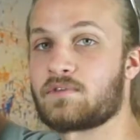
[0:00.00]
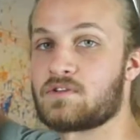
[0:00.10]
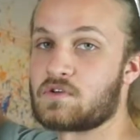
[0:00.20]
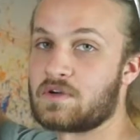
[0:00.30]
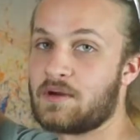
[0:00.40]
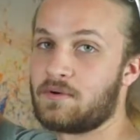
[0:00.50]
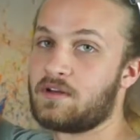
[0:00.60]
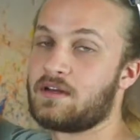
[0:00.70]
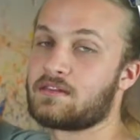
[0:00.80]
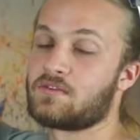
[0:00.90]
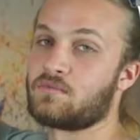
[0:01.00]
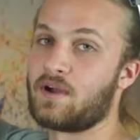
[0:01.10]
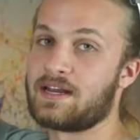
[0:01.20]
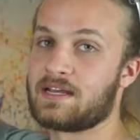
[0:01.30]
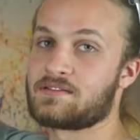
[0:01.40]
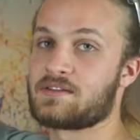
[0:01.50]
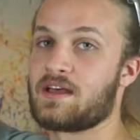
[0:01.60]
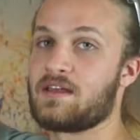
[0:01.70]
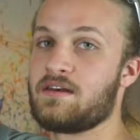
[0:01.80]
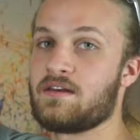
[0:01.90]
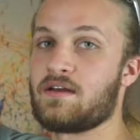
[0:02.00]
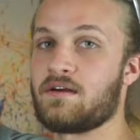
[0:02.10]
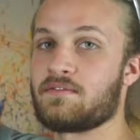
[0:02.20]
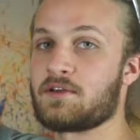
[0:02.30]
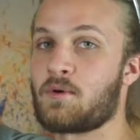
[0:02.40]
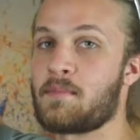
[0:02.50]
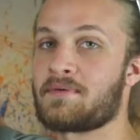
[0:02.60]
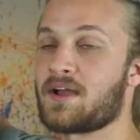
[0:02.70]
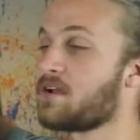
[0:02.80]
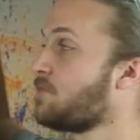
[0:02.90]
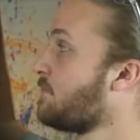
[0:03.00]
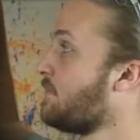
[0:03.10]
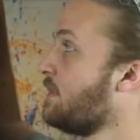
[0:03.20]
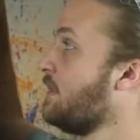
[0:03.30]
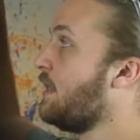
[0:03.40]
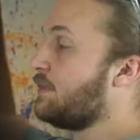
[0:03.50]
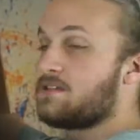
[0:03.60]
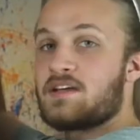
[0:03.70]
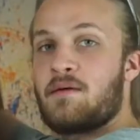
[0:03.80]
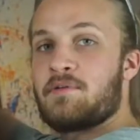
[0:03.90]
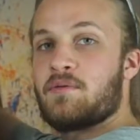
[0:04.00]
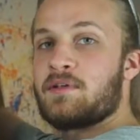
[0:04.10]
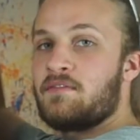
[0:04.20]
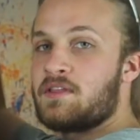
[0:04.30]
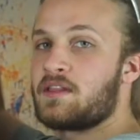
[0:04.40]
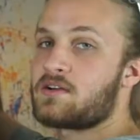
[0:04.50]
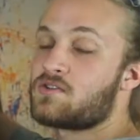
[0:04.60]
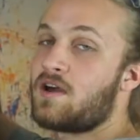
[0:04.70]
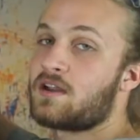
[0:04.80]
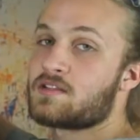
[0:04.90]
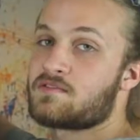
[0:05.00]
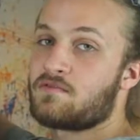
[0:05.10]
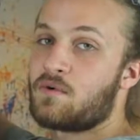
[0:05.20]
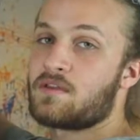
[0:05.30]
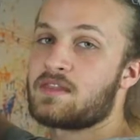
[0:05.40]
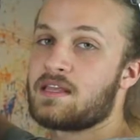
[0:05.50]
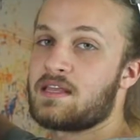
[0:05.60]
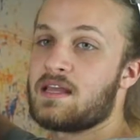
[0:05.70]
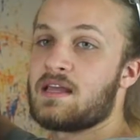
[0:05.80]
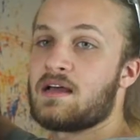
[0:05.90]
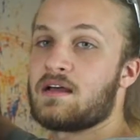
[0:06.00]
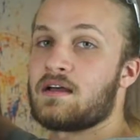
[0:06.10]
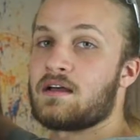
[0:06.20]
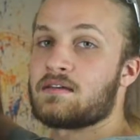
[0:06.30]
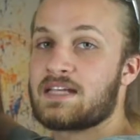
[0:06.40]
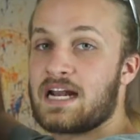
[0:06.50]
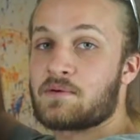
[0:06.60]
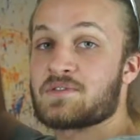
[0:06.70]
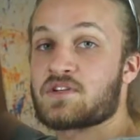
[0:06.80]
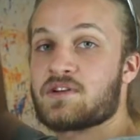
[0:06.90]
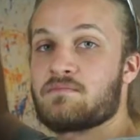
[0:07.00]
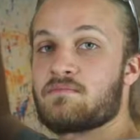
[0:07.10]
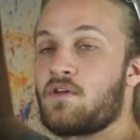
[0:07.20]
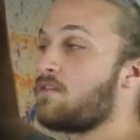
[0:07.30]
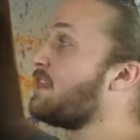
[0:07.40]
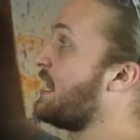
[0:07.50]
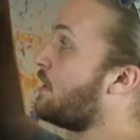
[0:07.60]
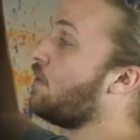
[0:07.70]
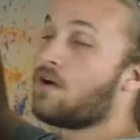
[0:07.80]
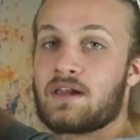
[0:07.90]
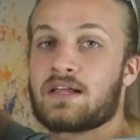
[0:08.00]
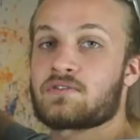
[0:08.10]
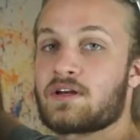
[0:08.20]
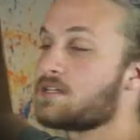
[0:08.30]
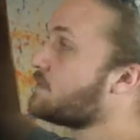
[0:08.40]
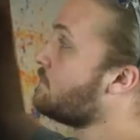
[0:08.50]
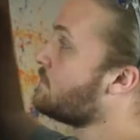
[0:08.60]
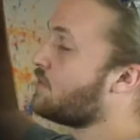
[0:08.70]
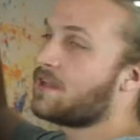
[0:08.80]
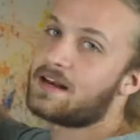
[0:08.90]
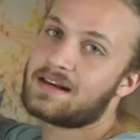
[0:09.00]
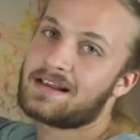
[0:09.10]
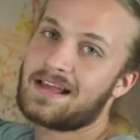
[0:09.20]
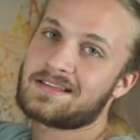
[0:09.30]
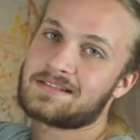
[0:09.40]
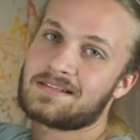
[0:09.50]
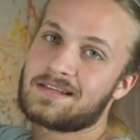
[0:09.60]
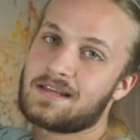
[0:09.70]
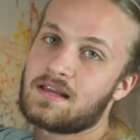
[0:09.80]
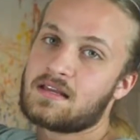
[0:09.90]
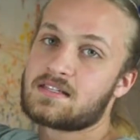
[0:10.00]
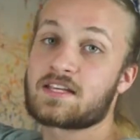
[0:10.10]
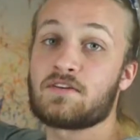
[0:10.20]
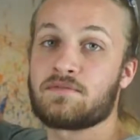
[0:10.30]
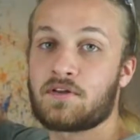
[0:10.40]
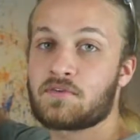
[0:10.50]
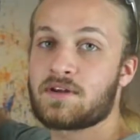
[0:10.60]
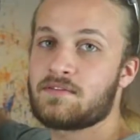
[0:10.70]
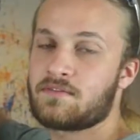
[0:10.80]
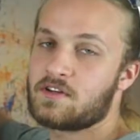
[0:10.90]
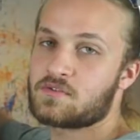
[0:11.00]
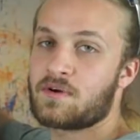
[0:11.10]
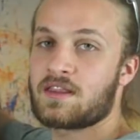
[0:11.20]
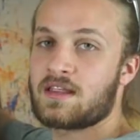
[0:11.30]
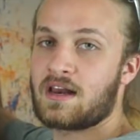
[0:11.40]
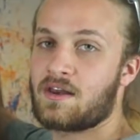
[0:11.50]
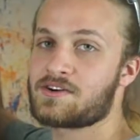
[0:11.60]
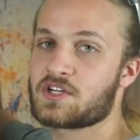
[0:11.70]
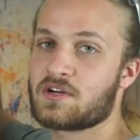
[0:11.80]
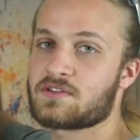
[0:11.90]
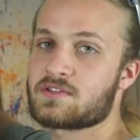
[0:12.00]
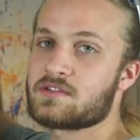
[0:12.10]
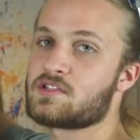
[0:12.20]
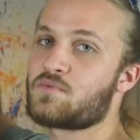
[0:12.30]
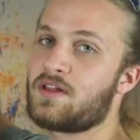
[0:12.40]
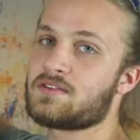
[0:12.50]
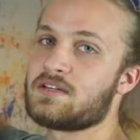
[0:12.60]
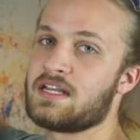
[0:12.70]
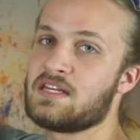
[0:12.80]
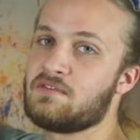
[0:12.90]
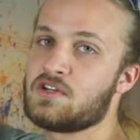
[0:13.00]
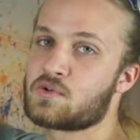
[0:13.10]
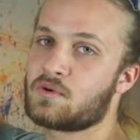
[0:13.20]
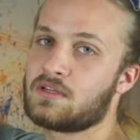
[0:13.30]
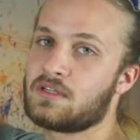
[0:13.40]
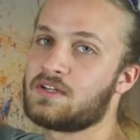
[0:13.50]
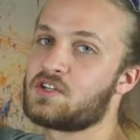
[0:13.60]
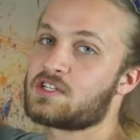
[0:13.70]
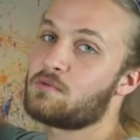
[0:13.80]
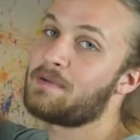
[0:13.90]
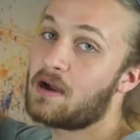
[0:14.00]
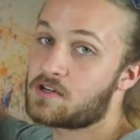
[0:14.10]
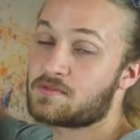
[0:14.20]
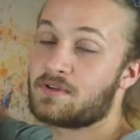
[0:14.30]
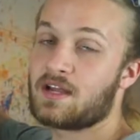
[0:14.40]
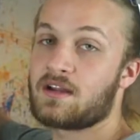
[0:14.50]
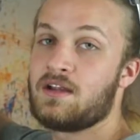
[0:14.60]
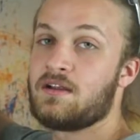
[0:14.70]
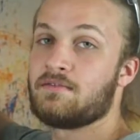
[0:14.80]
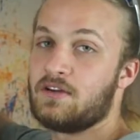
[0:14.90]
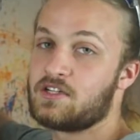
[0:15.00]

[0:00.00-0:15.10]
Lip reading: So here we're looking at the right-hand side of the equipment rack. At the top here we have the electronics for the data acquisition, all of the analog electronics. So that has the signal filtering for each one of the analog channels, as well as an individual adjustable power supply for